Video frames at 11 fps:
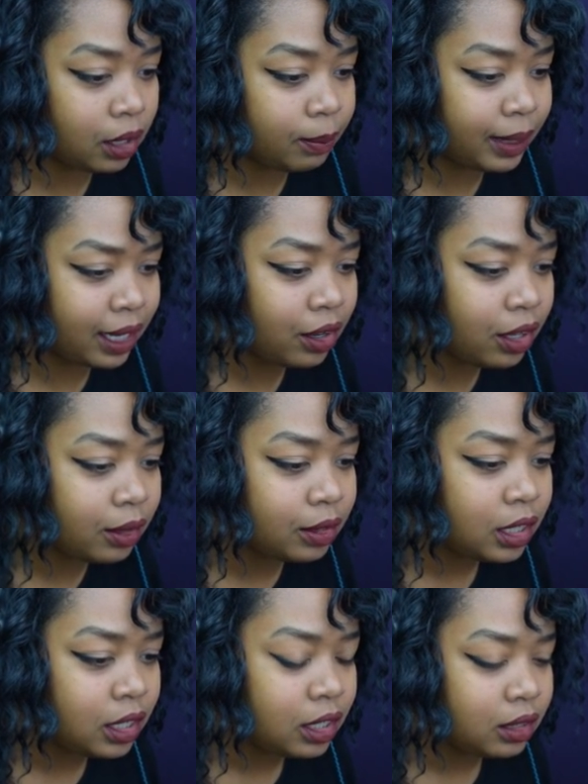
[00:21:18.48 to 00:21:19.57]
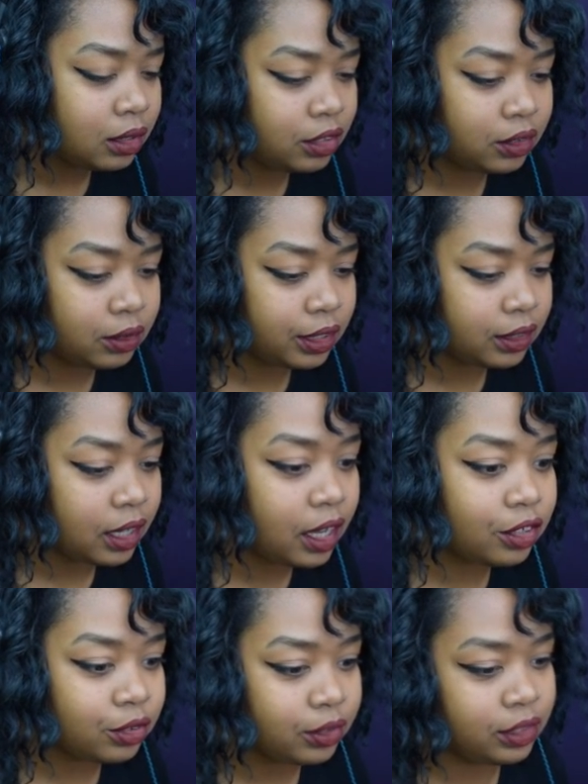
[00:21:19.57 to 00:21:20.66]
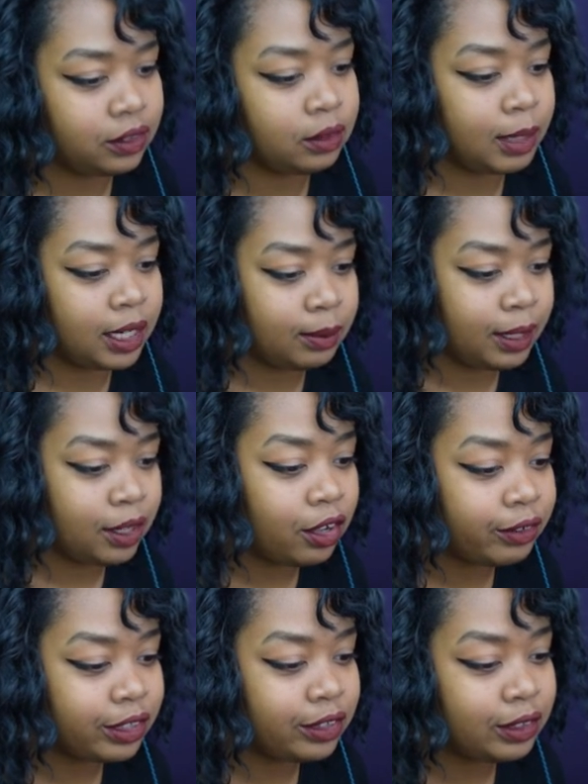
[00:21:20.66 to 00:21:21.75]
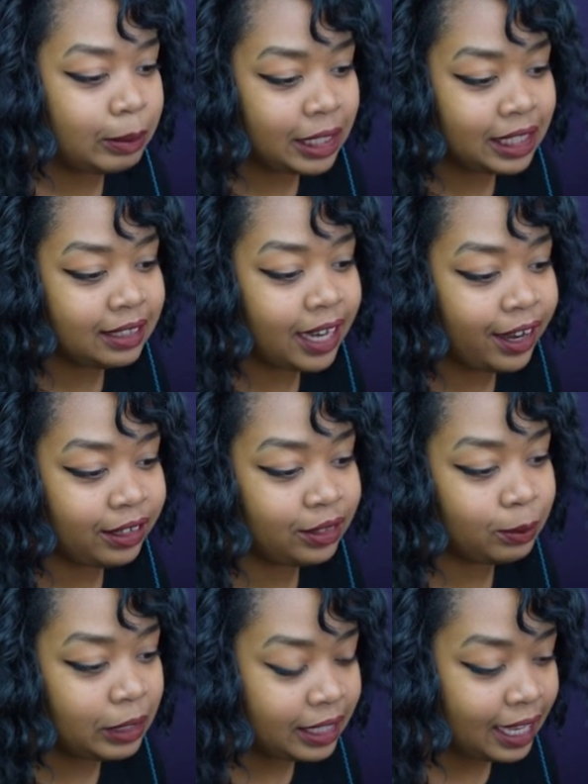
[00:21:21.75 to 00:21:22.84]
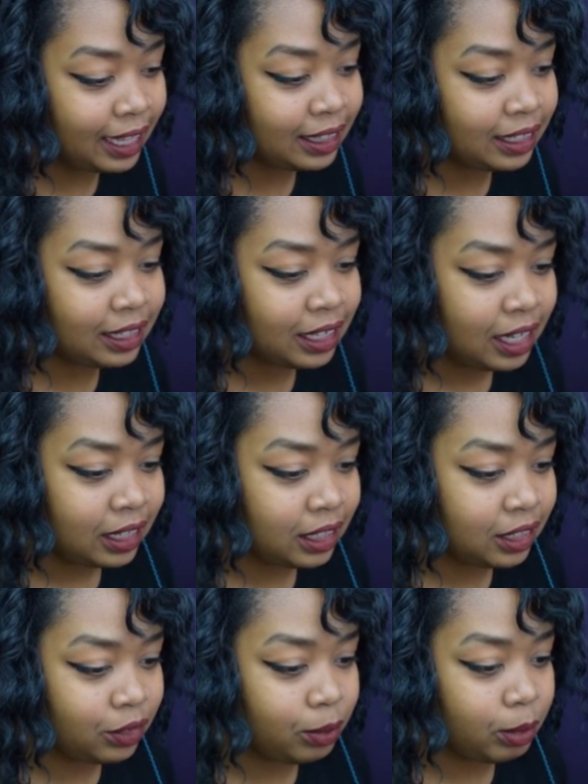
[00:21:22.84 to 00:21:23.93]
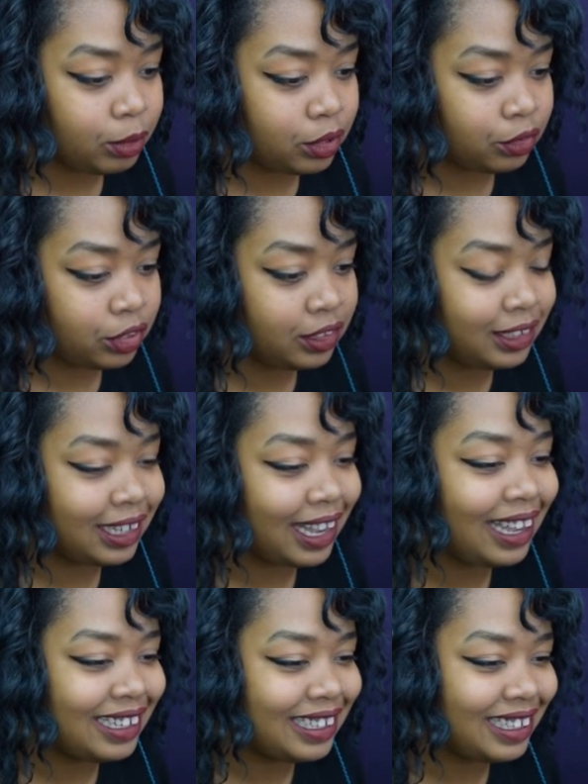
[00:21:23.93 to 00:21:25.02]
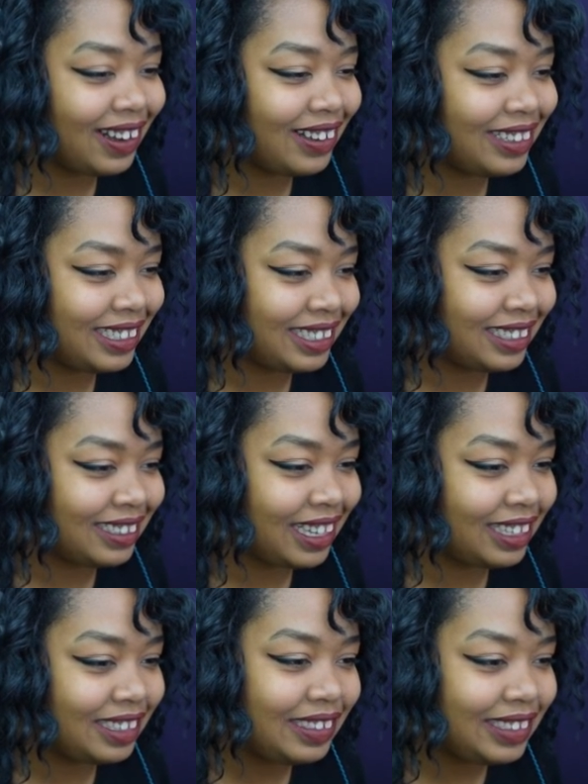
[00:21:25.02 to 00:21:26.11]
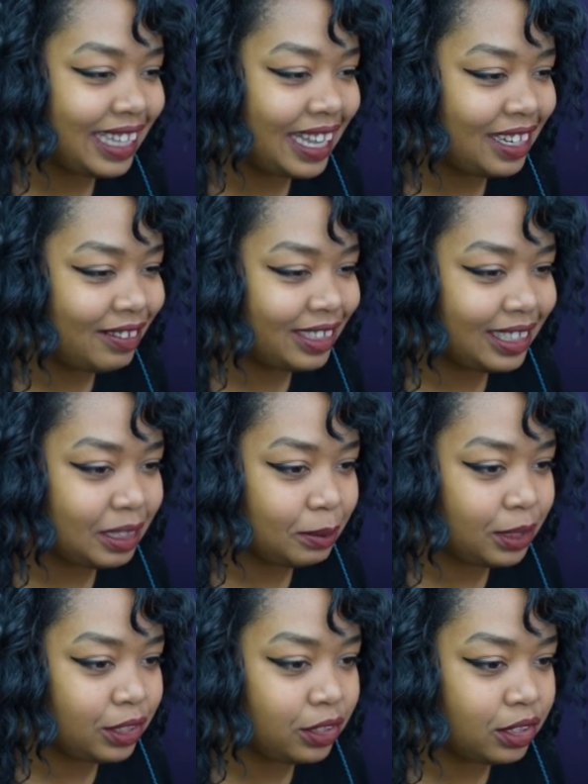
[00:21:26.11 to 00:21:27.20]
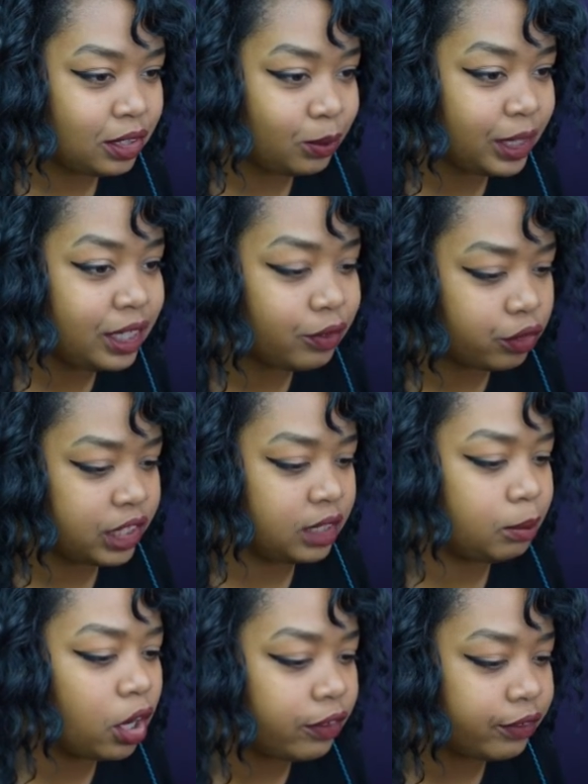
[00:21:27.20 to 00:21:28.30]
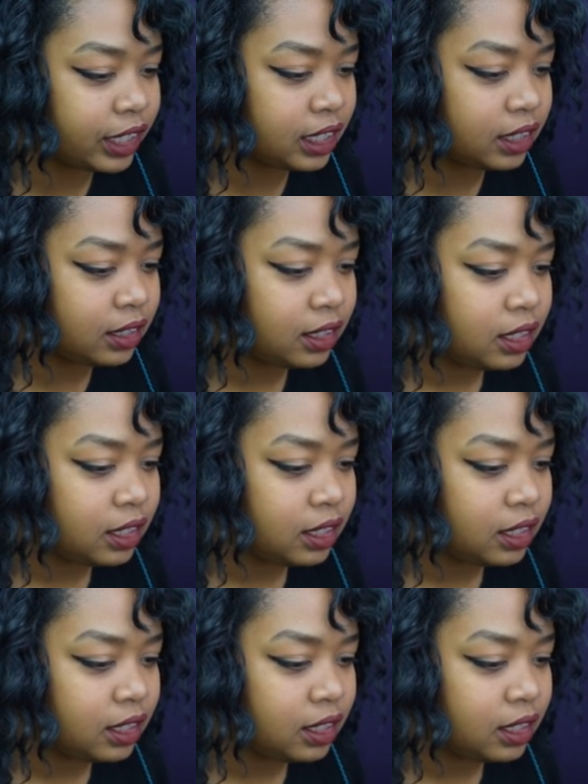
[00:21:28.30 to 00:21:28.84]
by all. Jesus Christ. Josie is admired by all for her seemingly tireless work ethic. Little do people know she's dying on the inside. Josie, I love it. Give me a Wigfrid. Perfect.